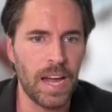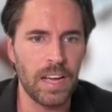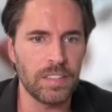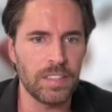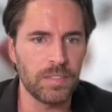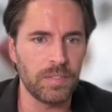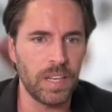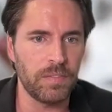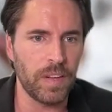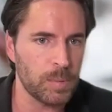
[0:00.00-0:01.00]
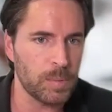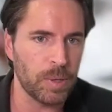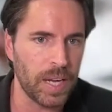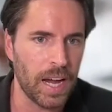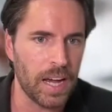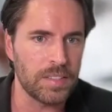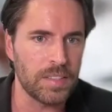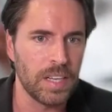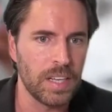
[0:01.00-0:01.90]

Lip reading: ads and Facebook ads.